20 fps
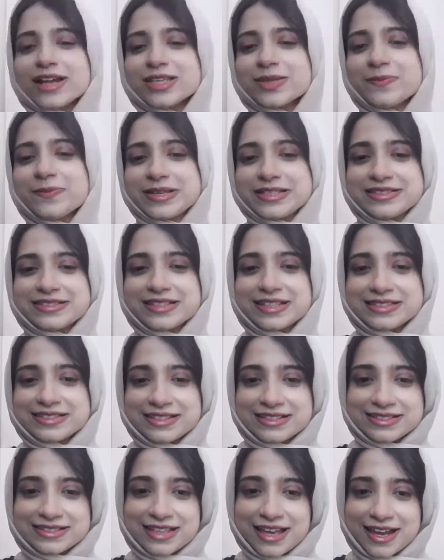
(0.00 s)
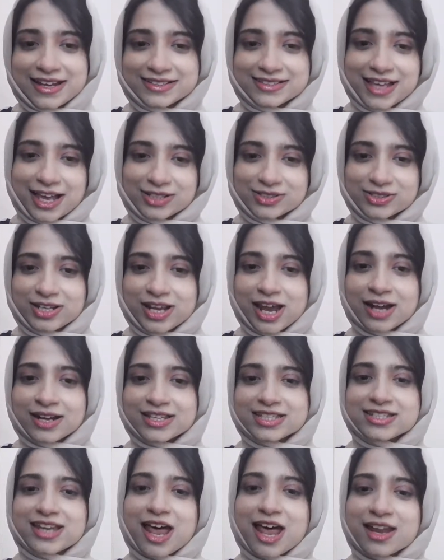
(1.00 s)
the business insights actually
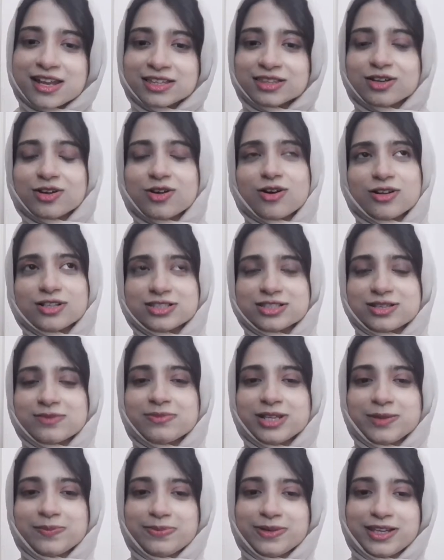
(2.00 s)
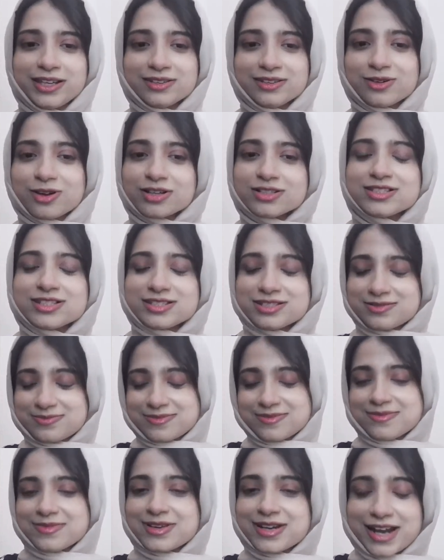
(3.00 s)
understanding yeah. the concept deeply not just
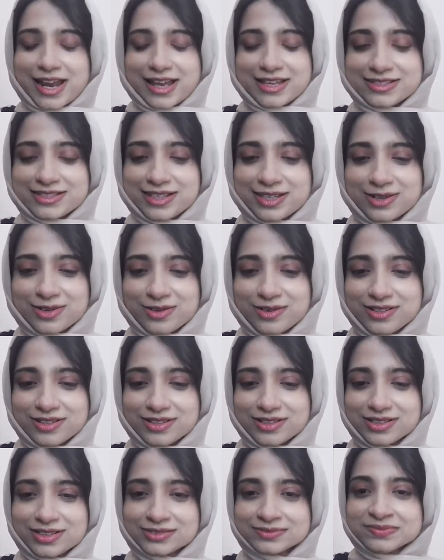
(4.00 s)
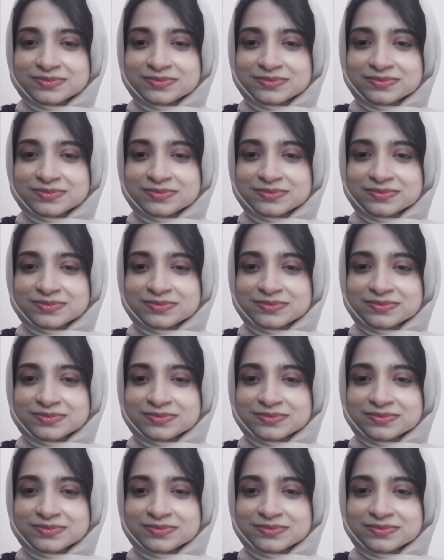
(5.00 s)
memorizing and all yeah